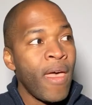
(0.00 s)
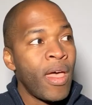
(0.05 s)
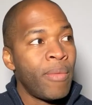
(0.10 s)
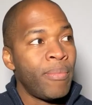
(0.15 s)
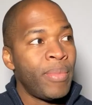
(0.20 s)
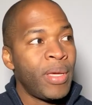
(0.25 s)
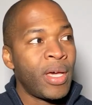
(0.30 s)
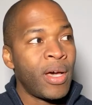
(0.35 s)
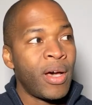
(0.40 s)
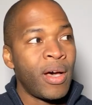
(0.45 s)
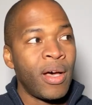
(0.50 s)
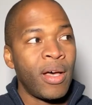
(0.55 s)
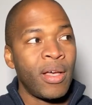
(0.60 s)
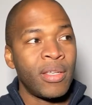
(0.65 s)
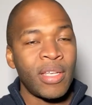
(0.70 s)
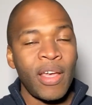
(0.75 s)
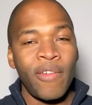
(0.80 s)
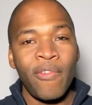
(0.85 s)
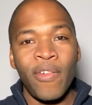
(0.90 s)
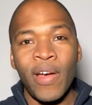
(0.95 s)
because
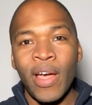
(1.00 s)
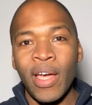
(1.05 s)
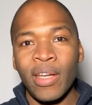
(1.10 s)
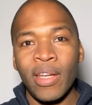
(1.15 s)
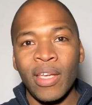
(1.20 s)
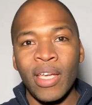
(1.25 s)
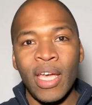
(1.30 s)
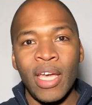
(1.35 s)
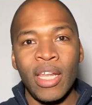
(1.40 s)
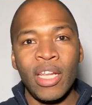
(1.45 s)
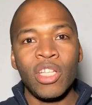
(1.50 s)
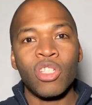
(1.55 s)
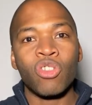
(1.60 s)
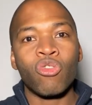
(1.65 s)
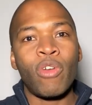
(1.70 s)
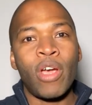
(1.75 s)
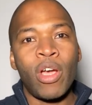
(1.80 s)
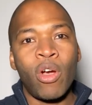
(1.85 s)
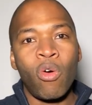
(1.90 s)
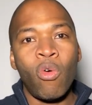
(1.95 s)
I find, again, it's
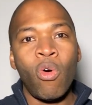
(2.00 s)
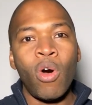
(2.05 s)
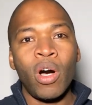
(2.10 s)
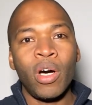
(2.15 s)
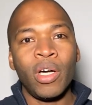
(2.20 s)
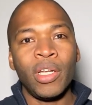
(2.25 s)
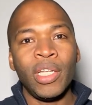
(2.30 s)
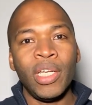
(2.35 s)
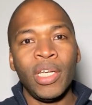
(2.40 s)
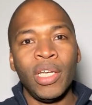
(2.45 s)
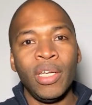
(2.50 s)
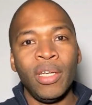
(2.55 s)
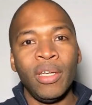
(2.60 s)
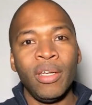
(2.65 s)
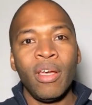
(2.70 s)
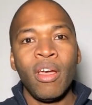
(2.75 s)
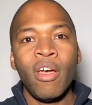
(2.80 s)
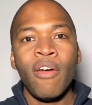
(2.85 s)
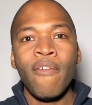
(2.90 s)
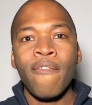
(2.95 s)
great quality
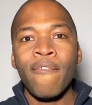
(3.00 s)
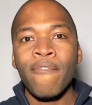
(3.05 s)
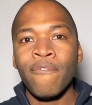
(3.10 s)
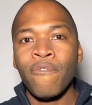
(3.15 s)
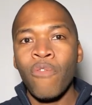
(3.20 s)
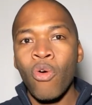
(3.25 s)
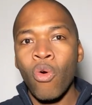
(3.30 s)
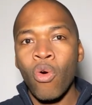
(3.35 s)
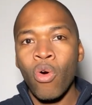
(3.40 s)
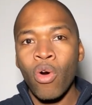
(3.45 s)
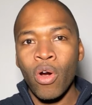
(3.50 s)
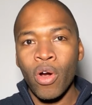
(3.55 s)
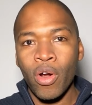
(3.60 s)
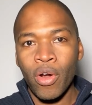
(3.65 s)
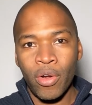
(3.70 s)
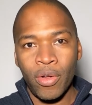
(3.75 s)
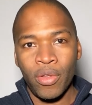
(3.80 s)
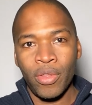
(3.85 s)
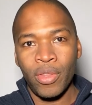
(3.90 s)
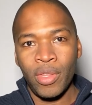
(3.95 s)

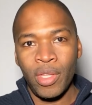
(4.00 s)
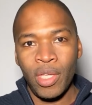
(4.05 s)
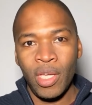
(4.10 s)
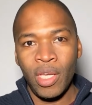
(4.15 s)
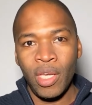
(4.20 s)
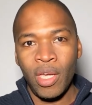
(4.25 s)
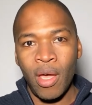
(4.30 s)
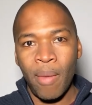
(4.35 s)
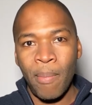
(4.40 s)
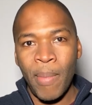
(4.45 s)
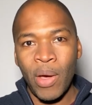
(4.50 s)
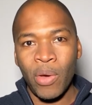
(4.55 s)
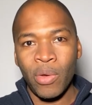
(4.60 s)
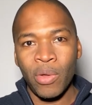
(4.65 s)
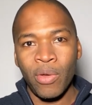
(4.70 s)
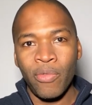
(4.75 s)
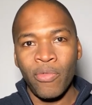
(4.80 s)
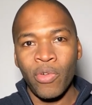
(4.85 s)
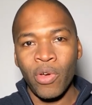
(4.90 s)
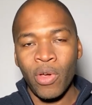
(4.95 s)
for the
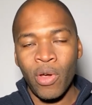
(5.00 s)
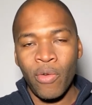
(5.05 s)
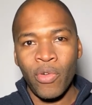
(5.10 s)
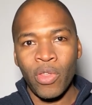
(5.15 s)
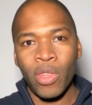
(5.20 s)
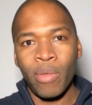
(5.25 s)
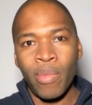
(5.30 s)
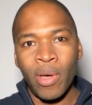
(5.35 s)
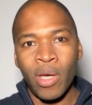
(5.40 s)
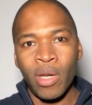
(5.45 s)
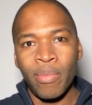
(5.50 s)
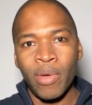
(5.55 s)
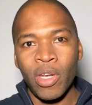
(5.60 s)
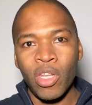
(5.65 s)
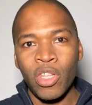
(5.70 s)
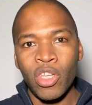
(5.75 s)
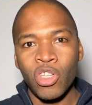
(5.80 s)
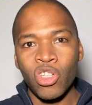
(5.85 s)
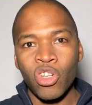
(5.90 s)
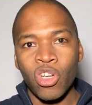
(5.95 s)
amount of money
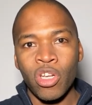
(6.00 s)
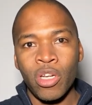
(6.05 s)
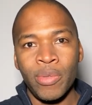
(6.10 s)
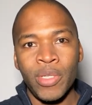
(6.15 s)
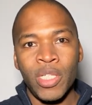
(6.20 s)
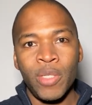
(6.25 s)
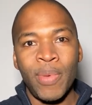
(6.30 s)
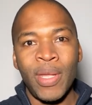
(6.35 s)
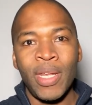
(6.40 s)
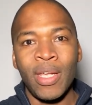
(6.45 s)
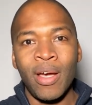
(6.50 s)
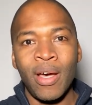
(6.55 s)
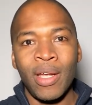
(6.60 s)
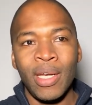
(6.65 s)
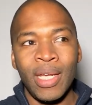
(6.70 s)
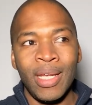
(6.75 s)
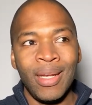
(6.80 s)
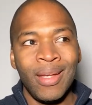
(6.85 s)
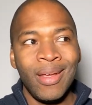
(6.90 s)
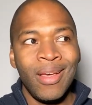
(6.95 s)
that you're going to be spending on
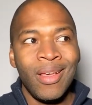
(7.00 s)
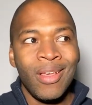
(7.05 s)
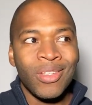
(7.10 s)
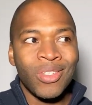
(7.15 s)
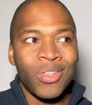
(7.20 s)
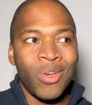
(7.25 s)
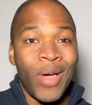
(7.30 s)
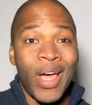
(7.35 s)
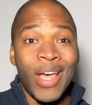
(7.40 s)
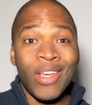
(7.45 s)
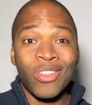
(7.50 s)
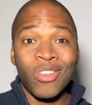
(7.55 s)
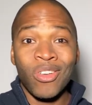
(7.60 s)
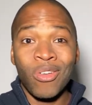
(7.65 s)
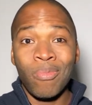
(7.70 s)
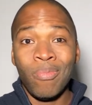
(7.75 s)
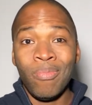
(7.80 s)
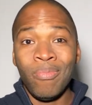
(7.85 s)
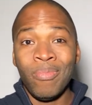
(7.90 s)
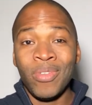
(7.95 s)
it. So as your
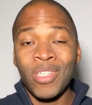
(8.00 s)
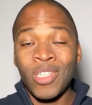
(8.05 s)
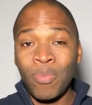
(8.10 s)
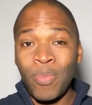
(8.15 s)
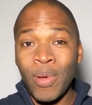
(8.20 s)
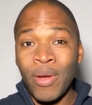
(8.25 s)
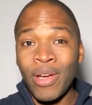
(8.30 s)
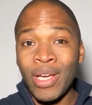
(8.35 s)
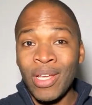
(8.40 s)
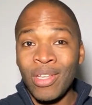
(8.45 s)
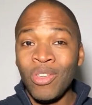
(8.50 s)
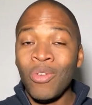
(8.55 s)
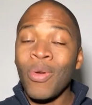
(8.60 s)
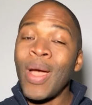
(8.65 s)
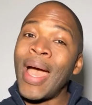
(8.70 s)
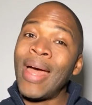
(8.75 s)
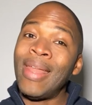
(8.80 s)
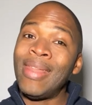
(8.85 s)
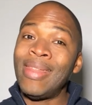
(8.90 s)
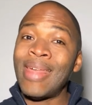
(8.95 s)
spirit, you
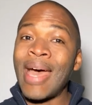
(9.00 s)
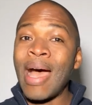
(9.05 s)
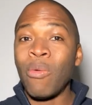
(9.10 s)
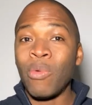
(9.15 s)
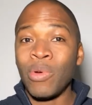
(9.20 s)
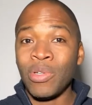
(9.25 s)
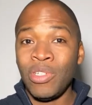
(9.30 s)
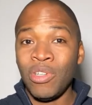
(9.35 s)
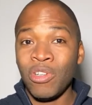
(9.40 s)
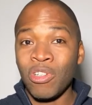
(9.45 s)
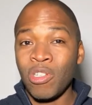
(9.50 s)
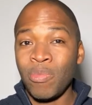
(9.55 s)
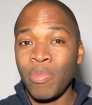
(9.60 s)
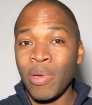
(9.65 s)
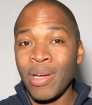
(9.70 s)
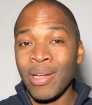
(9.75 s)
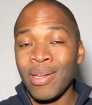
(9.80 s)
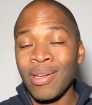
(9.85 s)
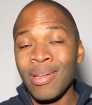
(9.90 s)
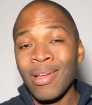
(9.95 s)
add that one to your
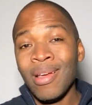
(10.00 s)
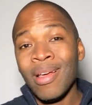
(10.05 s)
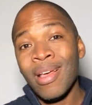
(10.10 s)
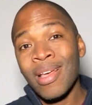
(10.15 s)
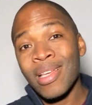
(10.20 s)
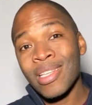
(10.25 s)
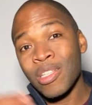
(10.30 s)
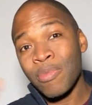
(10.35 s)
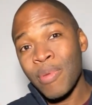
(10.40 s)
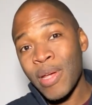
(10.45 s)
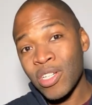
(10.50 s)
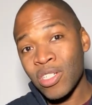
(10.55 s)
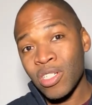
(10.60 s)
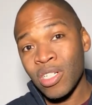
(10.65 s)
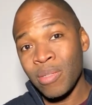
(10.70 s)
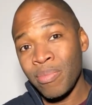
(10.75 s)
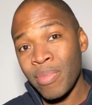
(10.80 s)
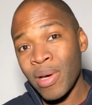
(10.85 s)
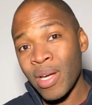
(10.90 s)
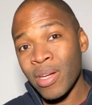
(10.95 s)
spirit.
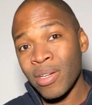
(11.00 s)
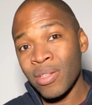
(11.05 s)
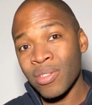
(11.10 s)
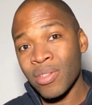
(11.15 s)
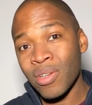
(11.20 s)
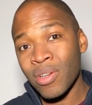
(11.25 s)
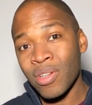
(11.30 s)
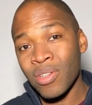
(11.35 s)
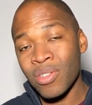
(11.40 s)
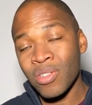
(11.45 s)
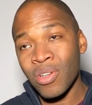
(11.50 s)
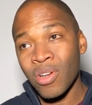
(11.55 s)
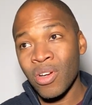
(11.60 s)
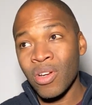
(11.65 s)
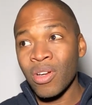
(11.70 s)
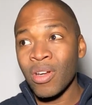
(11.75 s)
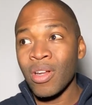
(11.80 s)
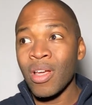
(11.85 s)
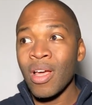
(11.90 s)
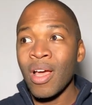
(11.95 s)
Especially bottles are
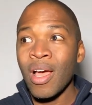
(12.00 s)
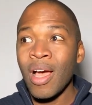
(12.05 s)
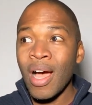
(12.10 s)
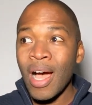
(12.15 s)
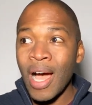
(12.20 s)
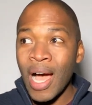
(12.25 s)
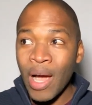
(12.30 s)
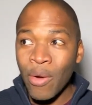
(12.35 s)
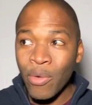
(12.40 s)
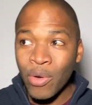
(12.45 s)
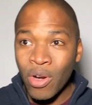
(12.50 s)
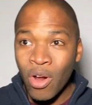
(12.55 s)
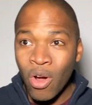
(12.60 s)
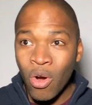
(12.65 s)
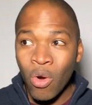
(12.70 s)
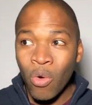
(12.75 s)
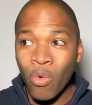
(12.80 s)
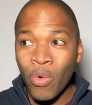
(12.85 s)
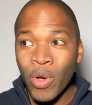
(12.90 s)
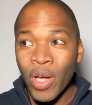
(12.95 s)
concerned, I would
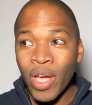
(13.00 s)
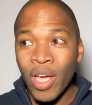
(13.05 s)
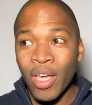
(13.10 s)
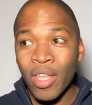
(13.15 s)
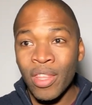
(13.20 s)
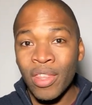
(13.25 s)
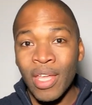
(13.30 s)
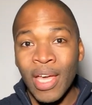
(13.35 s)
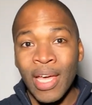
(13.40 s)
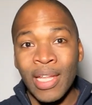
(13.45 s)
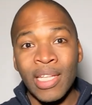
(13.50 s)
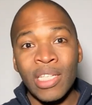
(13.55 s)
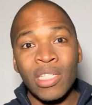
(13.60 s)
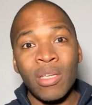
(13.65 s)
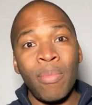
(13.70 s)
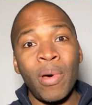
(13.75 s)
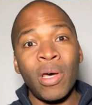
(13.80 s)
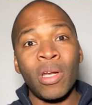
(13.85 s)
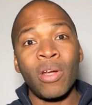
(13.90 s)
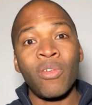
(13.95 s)
go with at least a
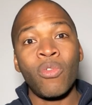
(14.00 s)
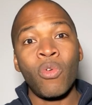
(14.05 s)
bottle of